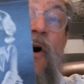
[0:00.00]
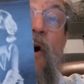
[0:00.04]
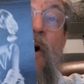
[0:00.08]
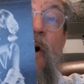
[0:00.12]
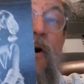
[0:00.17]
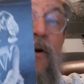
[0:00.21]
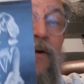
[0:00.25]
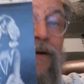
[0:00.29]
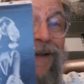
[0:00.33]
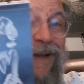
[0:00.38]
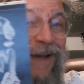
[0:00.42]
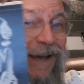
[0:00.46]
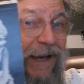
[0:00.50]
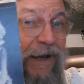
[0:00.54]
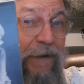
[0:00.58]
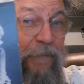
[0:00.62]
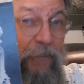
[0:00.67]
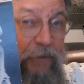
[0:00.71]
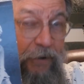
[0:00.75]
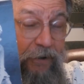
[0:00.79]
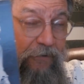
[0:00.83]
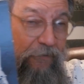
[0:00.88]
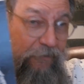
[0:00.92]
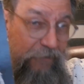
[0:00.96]
on
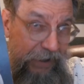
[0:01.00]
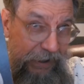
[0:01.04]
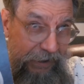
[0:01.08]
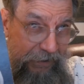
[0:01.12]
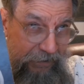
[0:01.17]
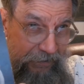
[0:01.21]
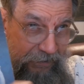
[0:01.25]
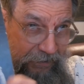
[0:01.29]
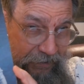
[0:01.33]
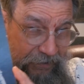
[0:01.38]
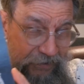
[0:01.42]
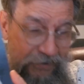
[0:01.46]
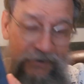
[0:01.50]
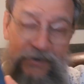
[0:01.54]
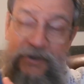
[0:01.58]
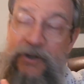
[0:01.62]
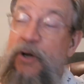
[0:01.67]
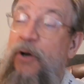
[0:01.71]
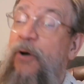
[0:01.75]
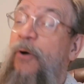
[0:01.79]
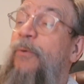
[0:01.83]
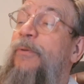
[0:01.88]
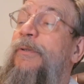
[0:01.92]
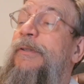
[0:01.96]
Capitol Records.
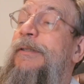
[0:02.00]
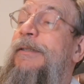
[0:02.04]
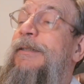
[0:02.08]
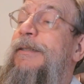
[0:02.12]
So,